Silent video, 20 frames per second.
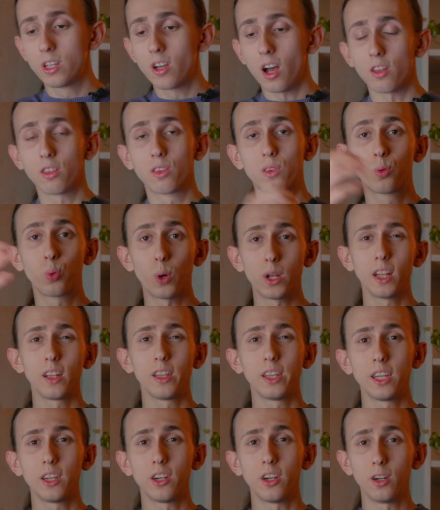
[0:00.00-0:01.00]
got 20
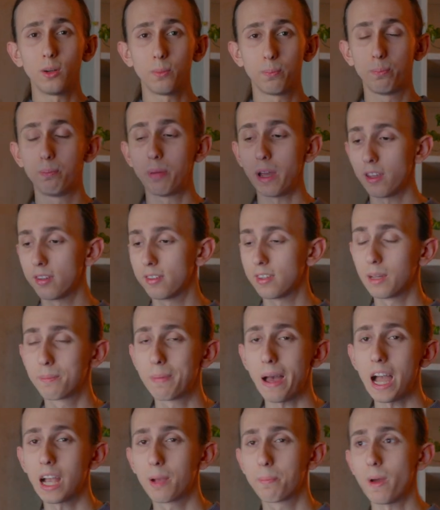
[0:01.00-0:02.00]
liter basic
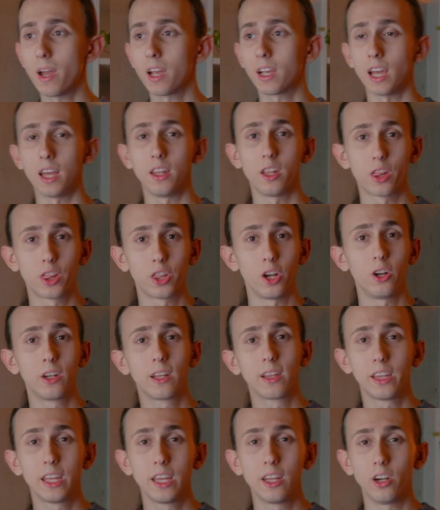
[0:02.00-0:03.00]
backpack and a
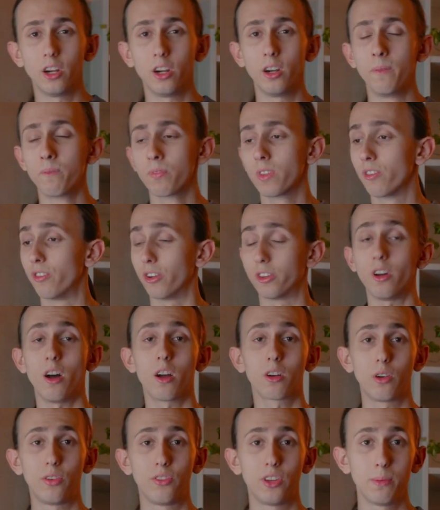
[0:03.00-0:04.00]
30 liter
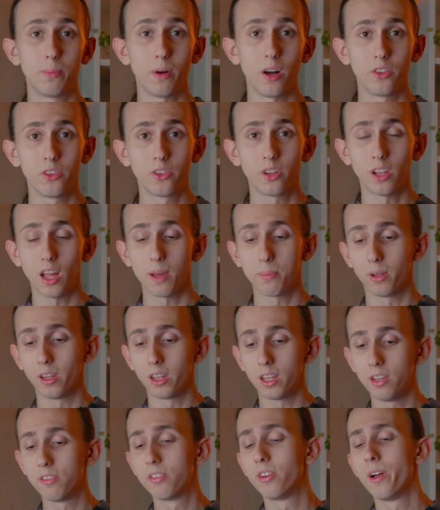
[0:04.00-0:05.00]
photography bundle, I
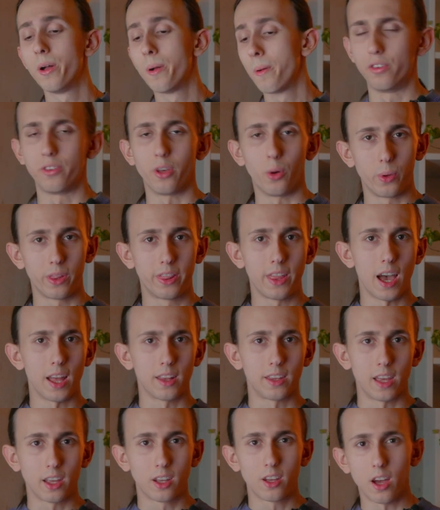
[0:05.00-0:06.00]
believe. So with
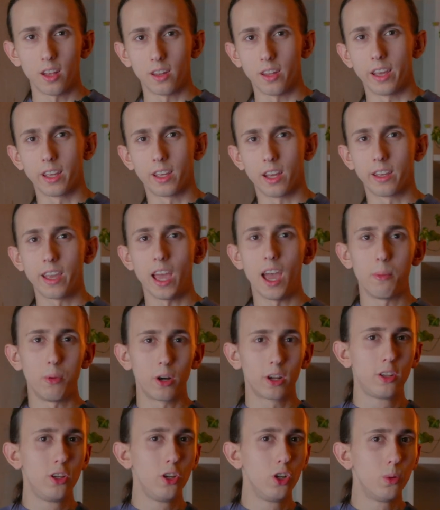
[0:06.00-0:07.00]
that, I got like a
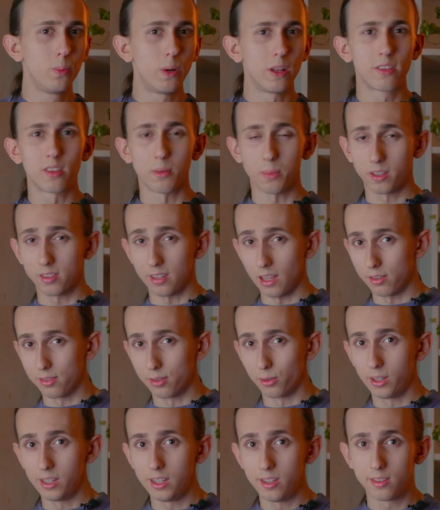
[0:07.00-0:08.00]
camera cube and some
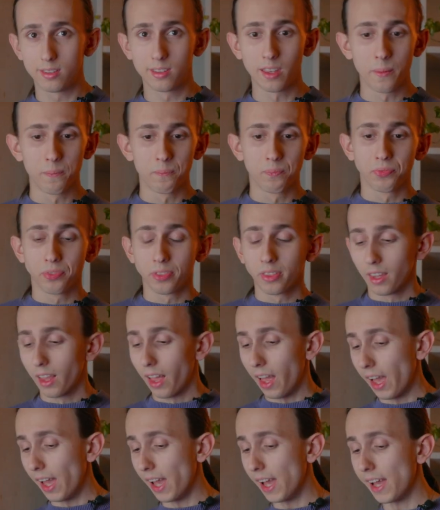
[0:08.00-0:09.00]
accessories.
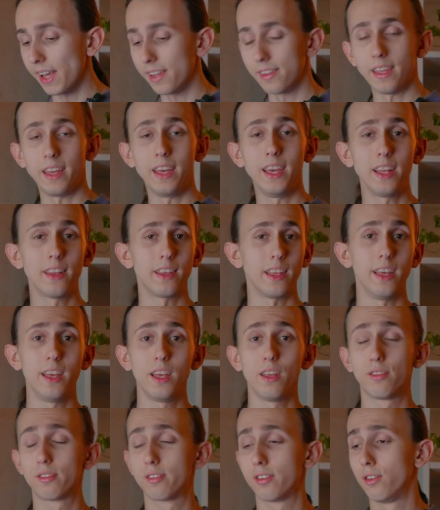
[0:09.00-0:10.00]
And it
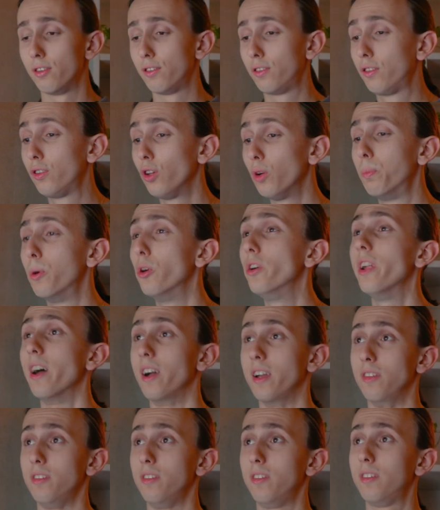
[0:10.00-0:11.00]
is super
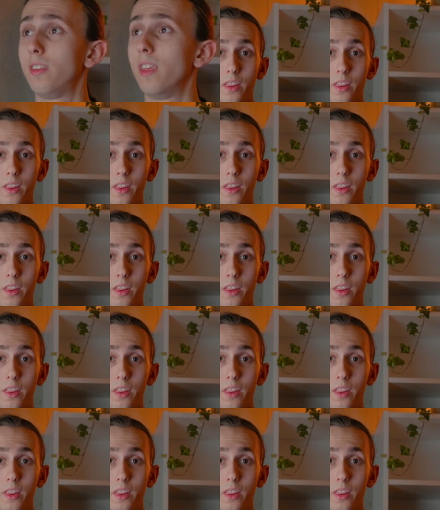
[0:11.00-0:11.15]
nice.